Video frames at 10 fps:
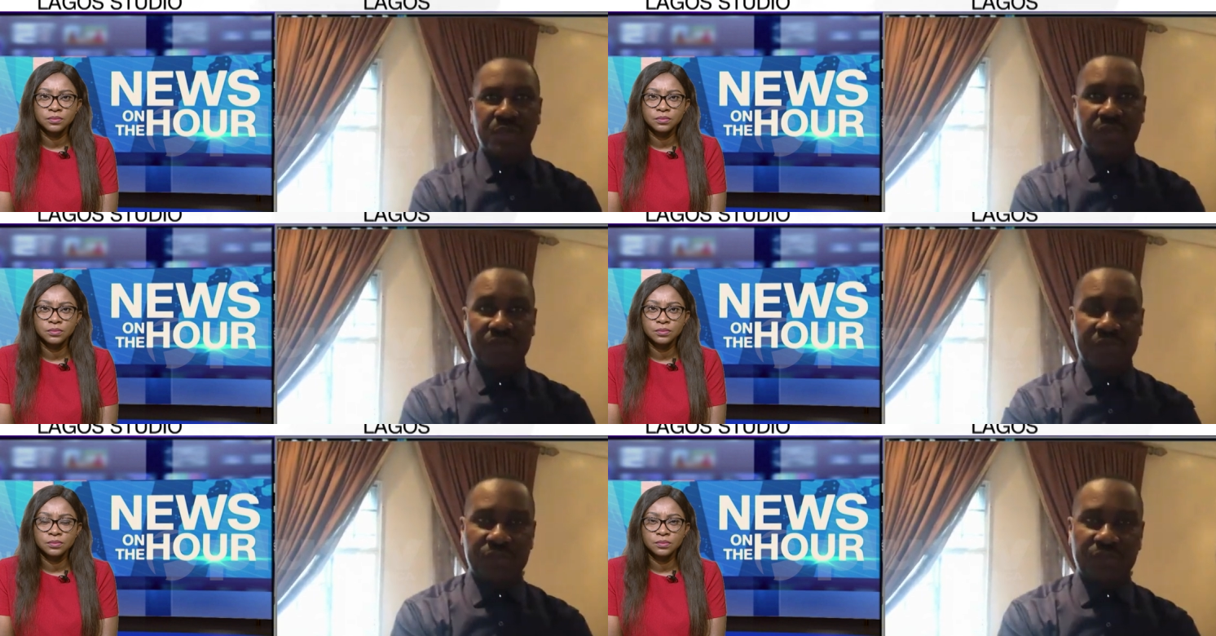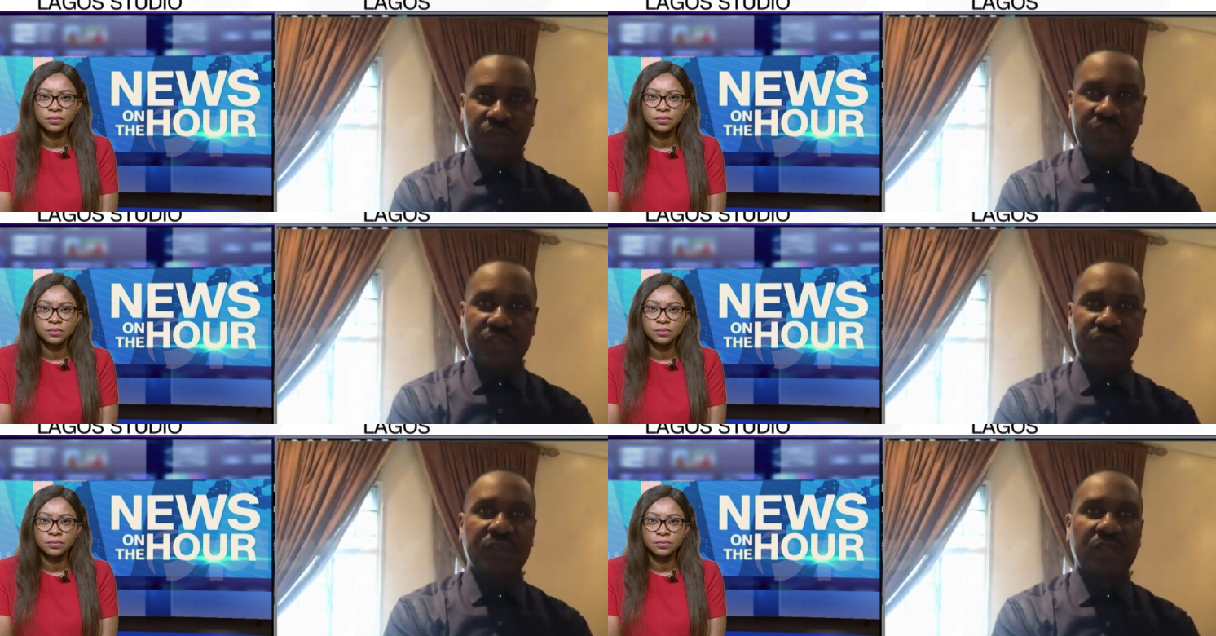
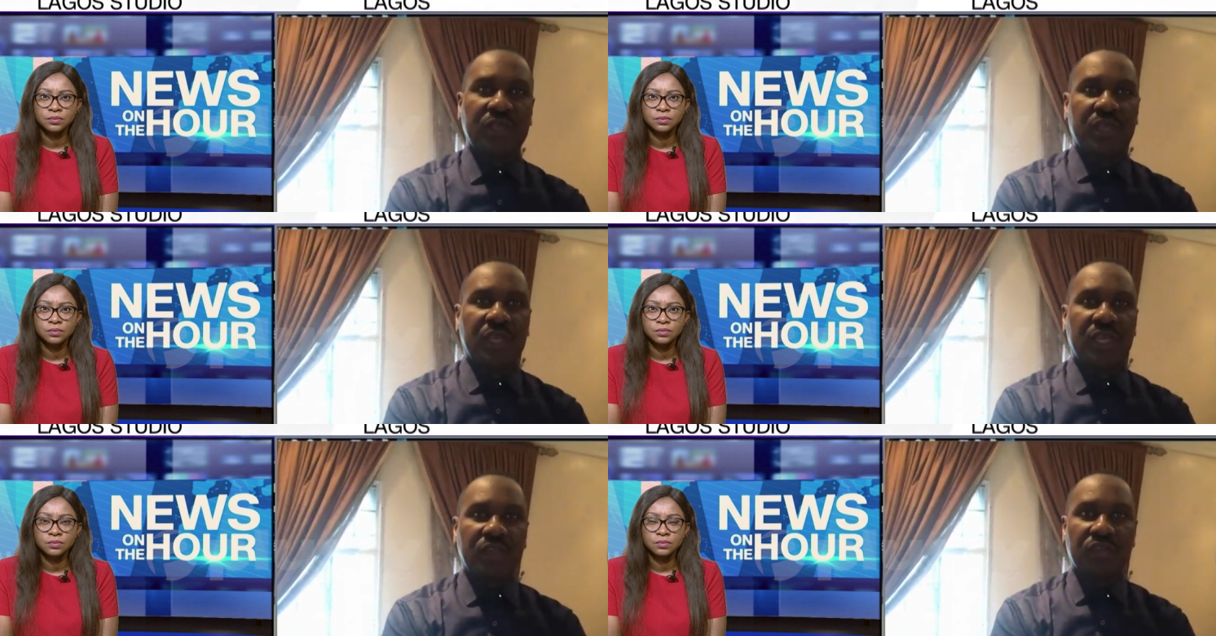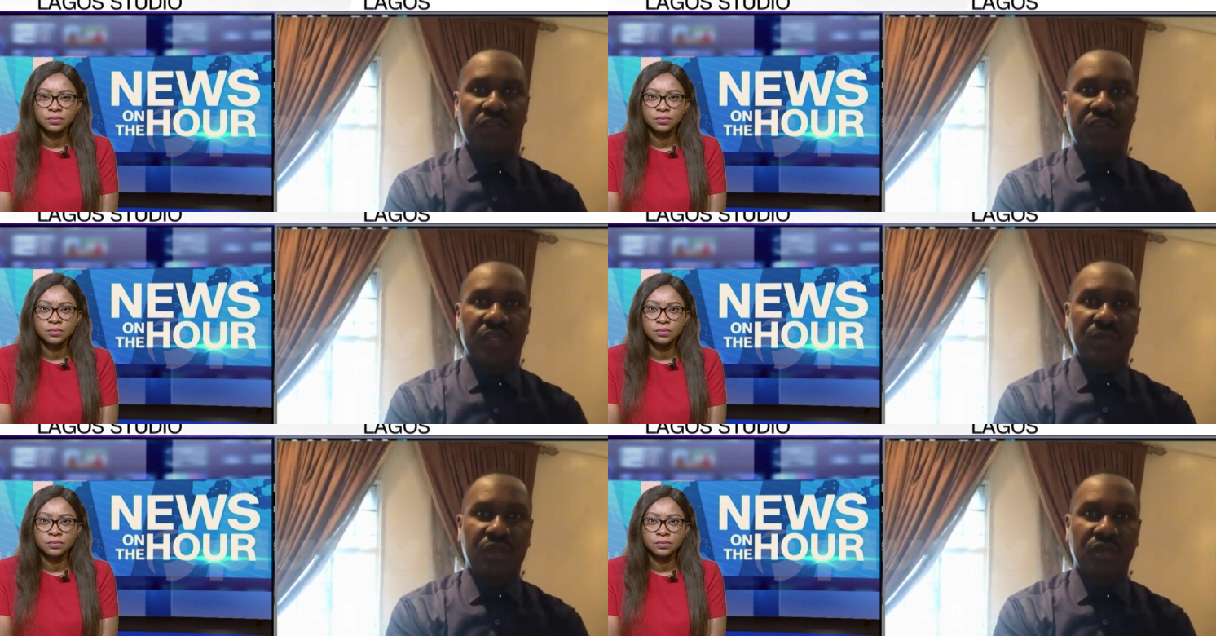Speaker 1: influence, all of
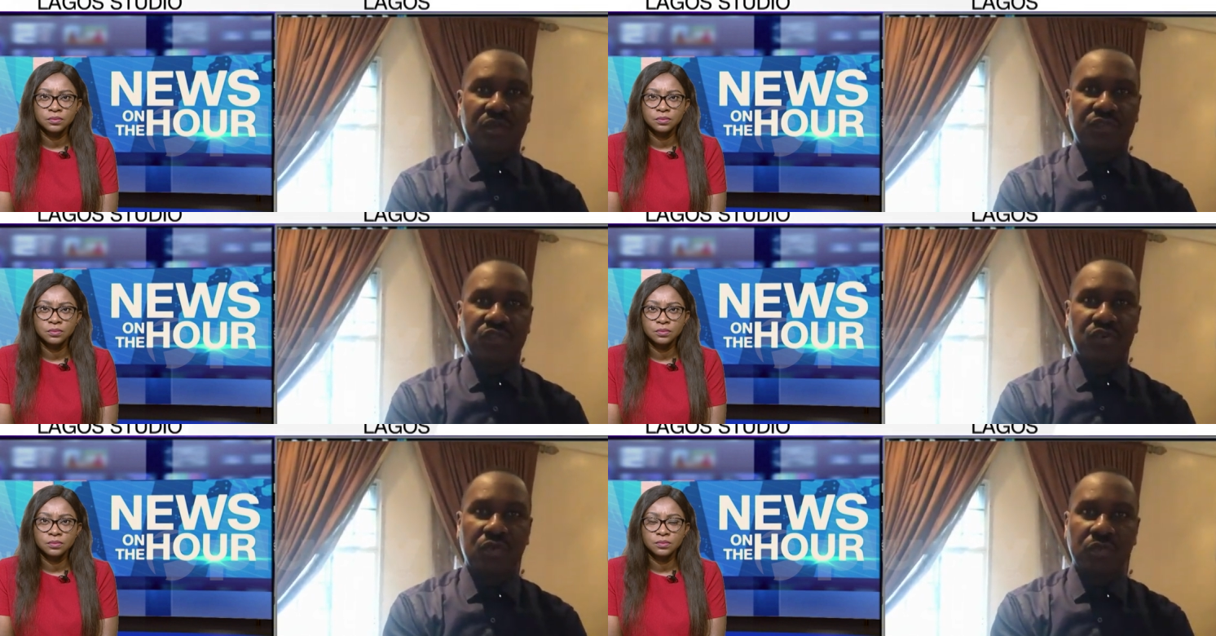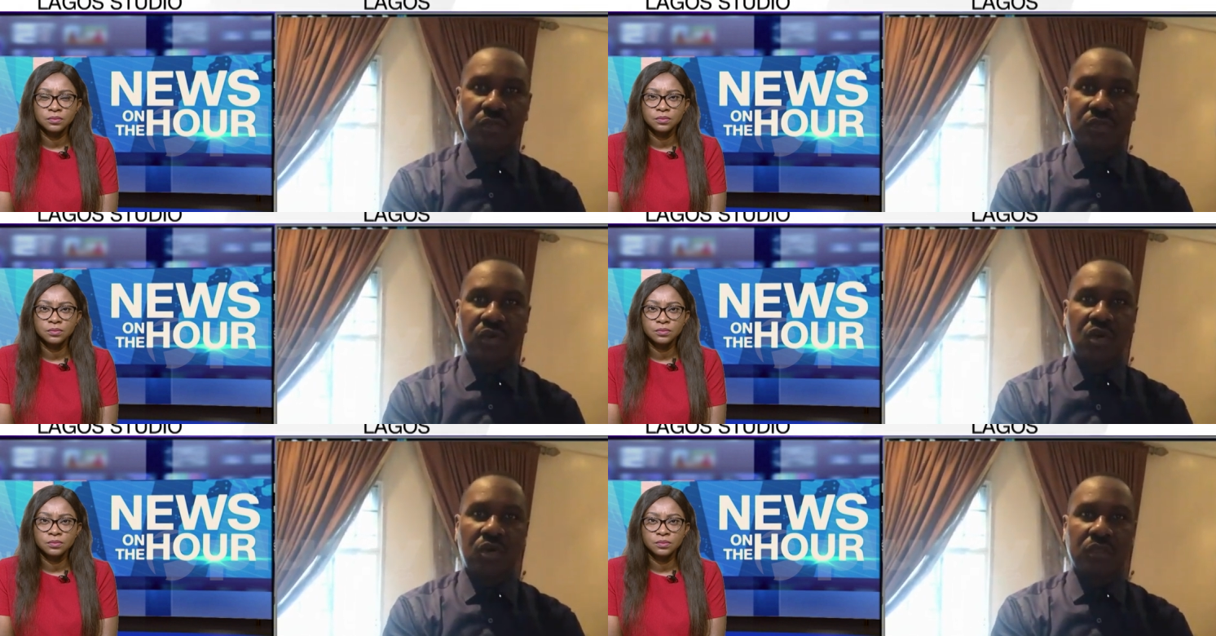them control
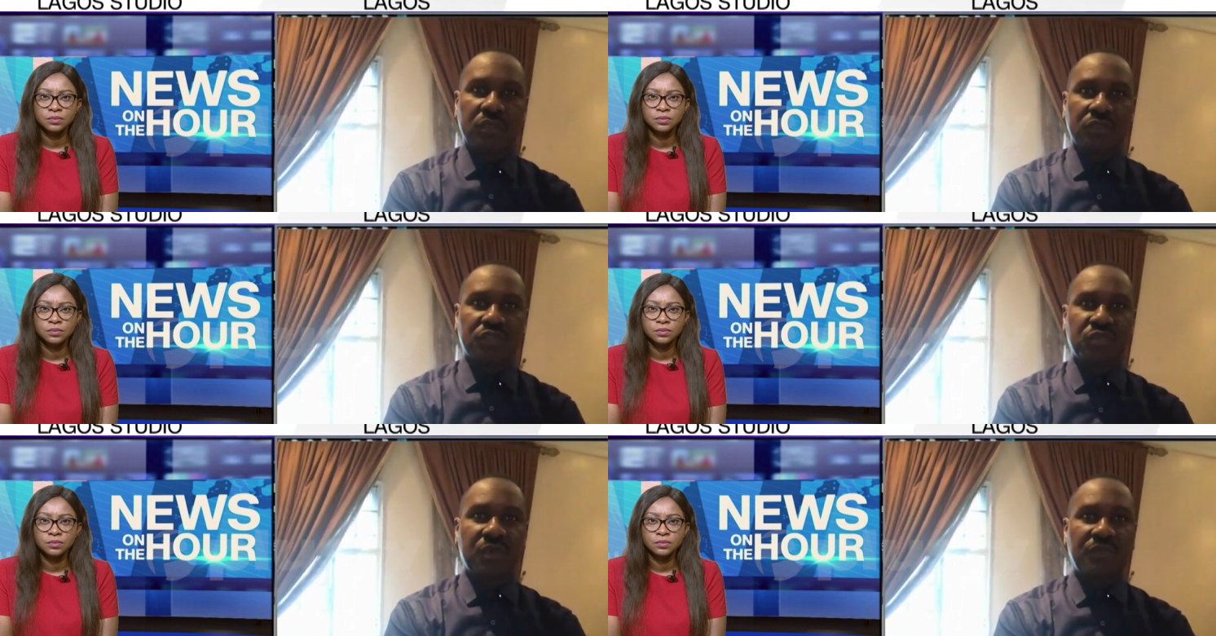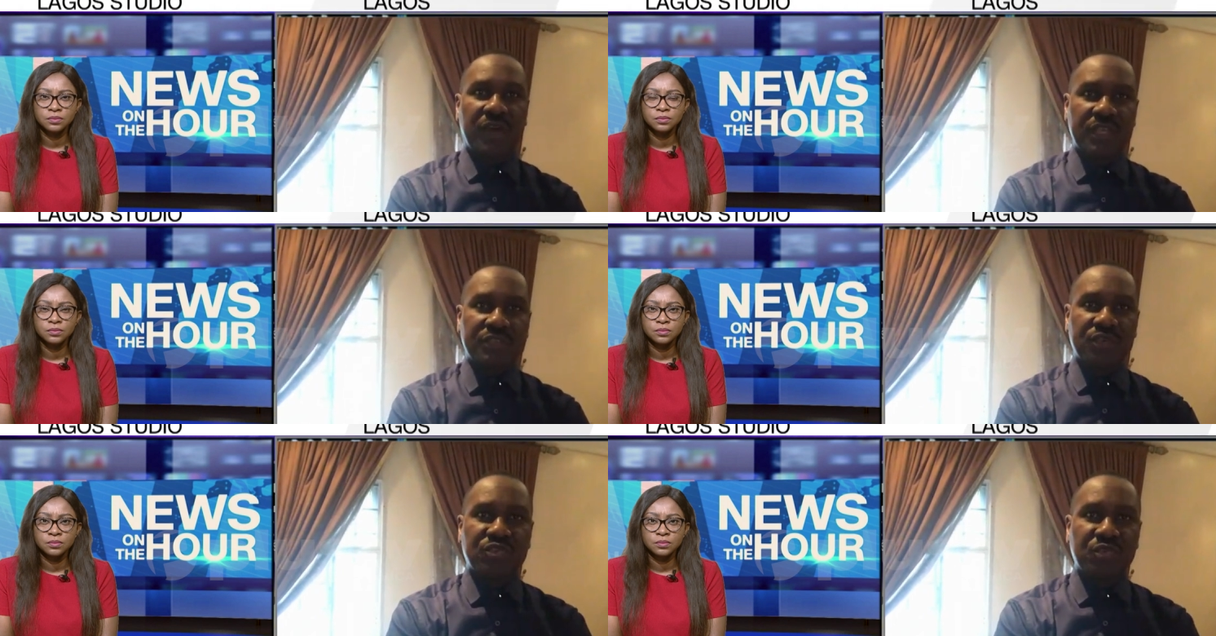or supervise
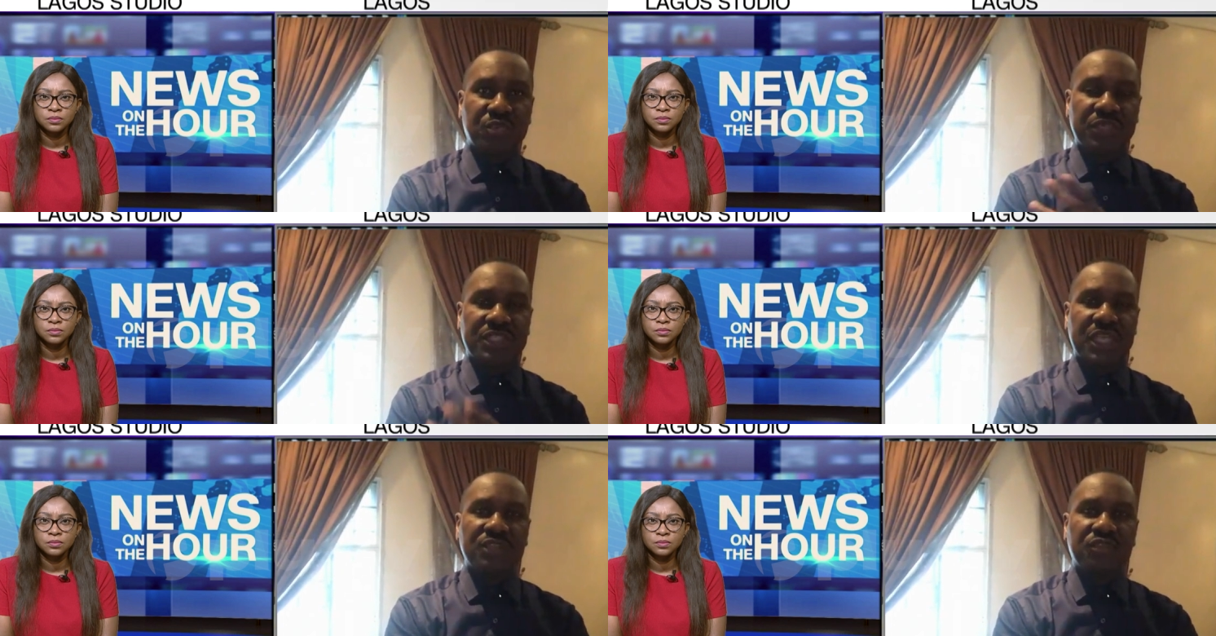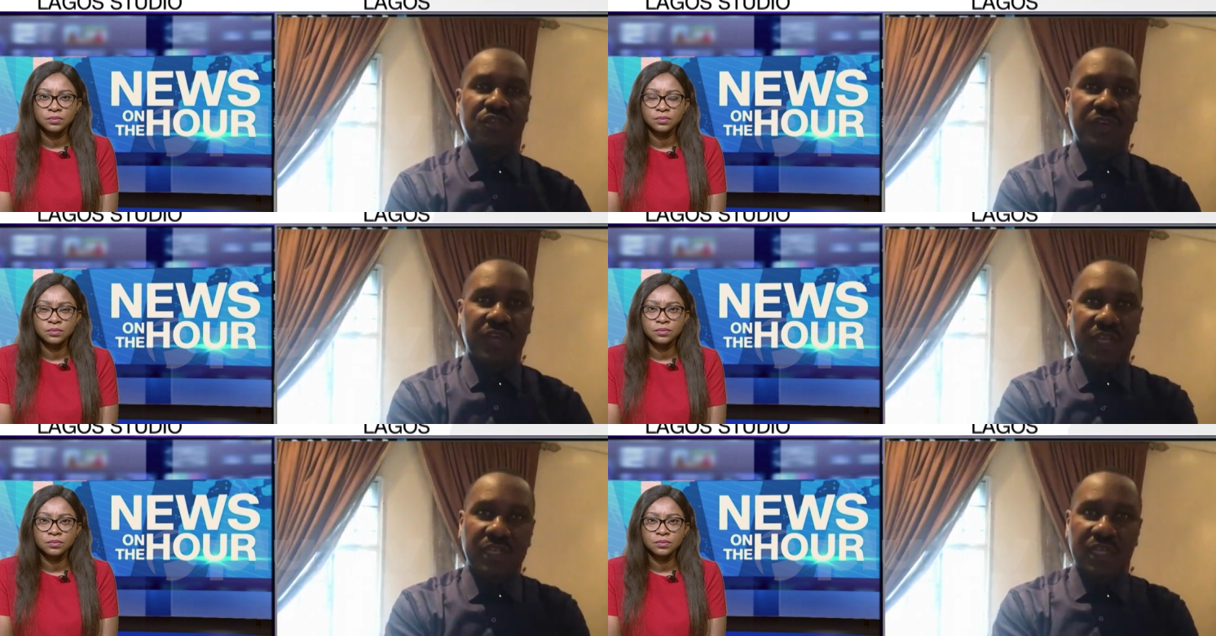or superintend
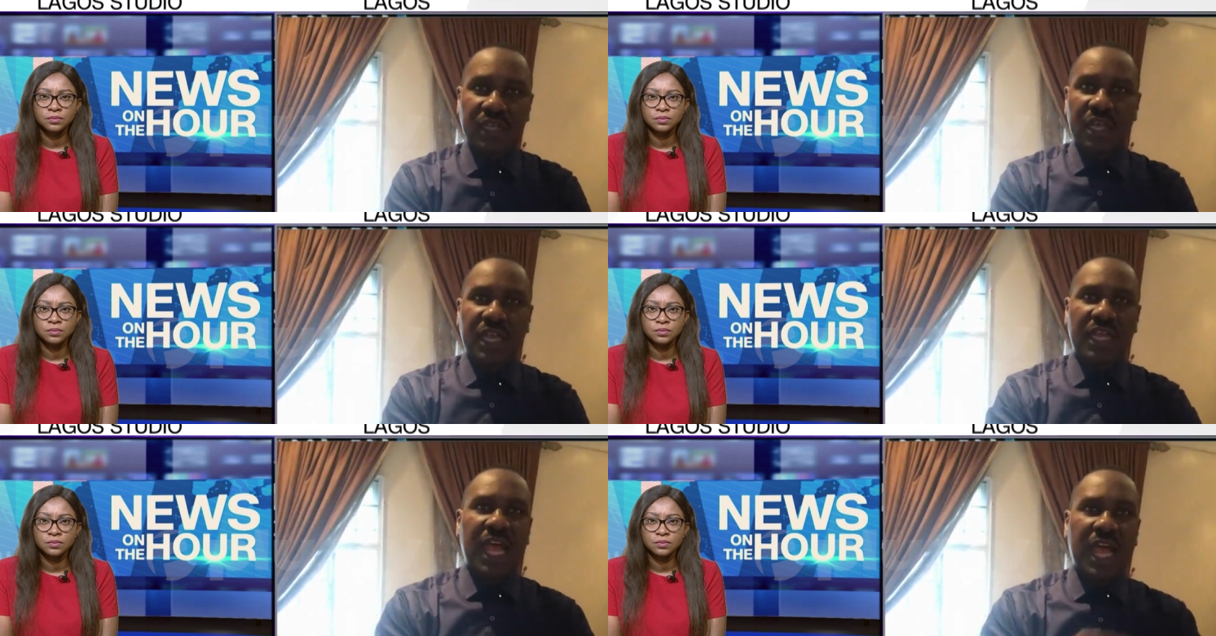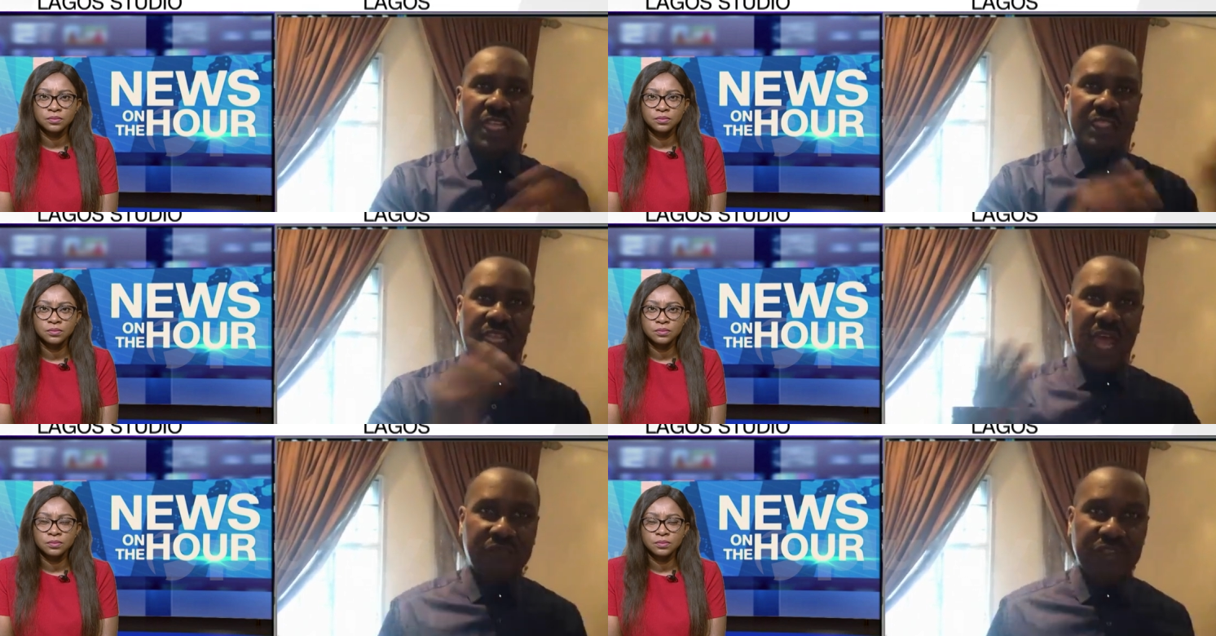over large
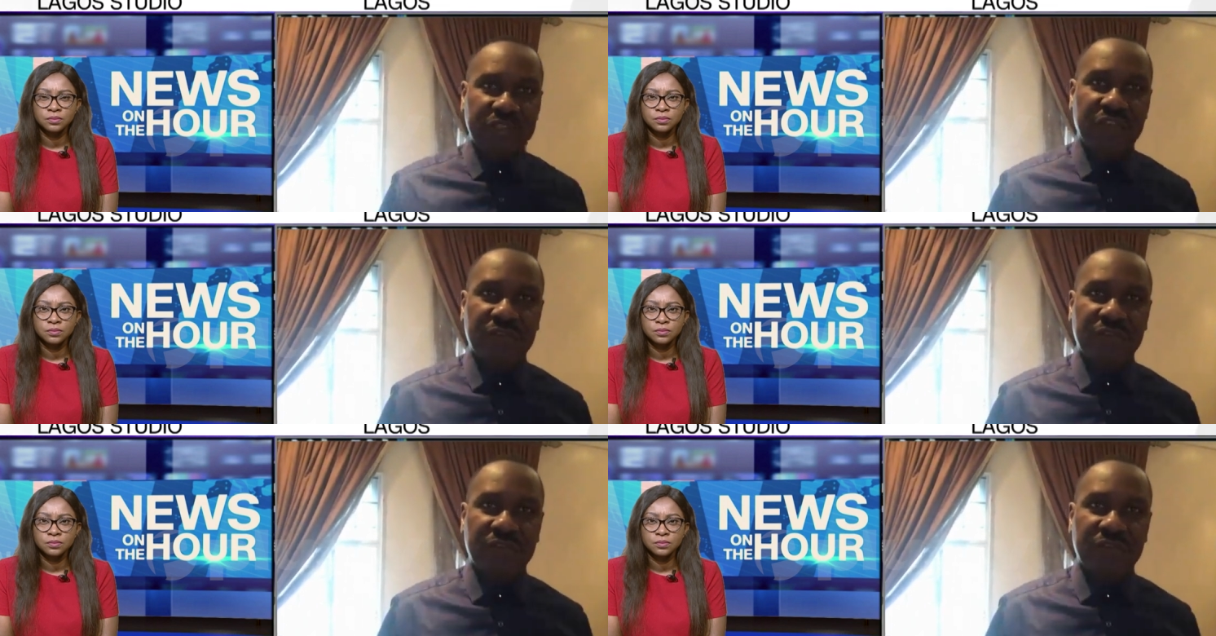gatherings of